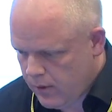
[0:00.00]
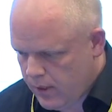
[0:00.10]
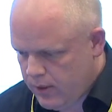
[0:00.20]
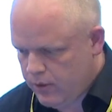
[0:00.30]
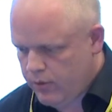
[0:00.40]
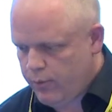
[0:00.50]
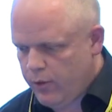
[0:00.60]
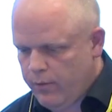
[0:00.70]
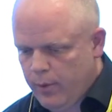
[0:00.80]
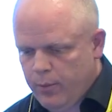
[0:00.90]
And just to
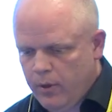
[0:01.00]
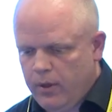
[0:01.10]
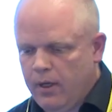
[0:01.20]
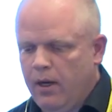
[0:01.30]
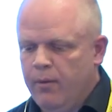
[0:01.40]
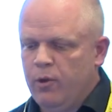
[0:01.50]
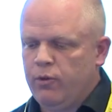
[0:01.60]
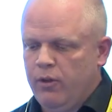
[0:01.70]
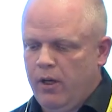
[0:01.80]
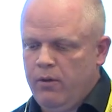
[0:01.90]
prove my point, I'm
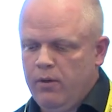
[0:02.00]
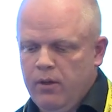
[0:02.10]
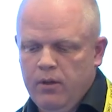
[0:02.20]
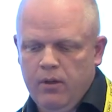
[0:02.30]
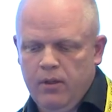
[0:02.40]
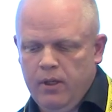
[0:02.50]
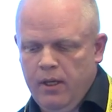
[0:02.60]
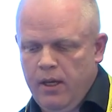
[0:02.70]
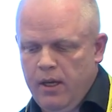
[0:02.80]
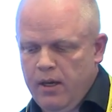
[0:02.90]
also
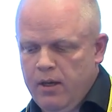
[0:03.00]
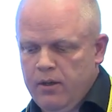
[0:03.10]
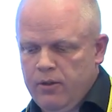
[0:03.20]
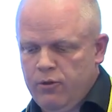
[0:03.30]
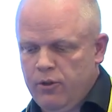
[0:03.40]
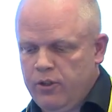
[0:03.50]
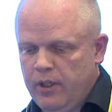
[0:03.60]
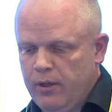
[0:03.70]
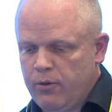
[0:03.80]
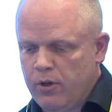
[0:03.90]
here
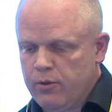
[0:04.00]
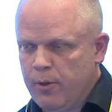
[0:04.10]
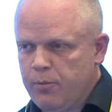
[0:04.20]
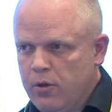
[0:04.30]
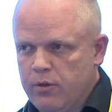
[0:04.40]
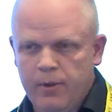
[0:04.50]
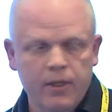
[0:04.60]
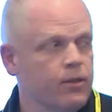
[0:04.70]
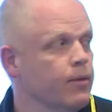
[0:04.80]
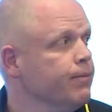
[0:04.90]
searching across my
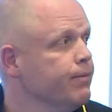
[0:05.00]
prospects.